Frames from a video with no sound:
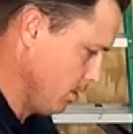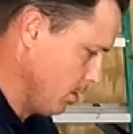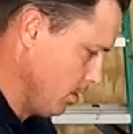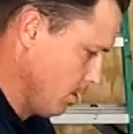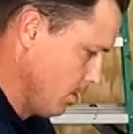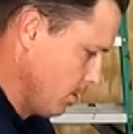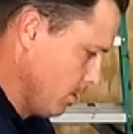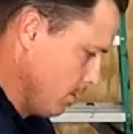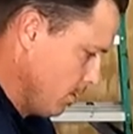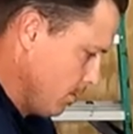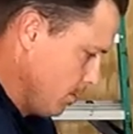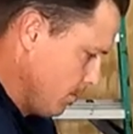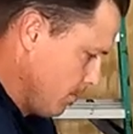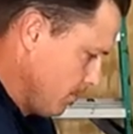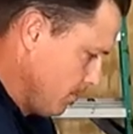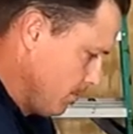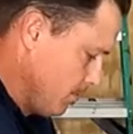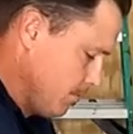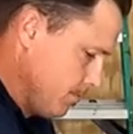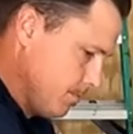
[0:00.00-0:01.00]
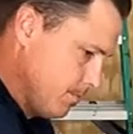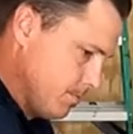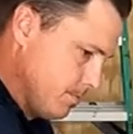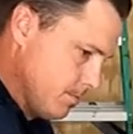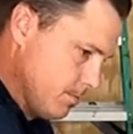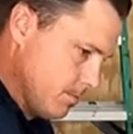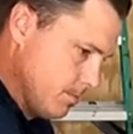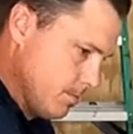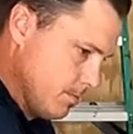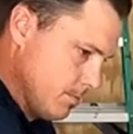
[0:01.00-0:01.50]

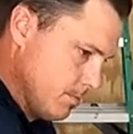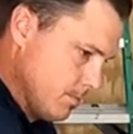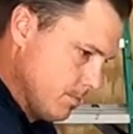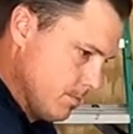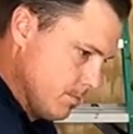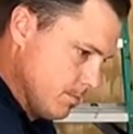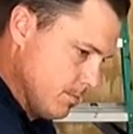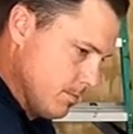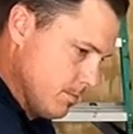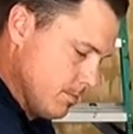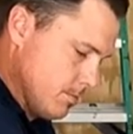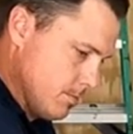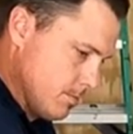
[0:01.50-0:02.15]
No one is speaking in this clip.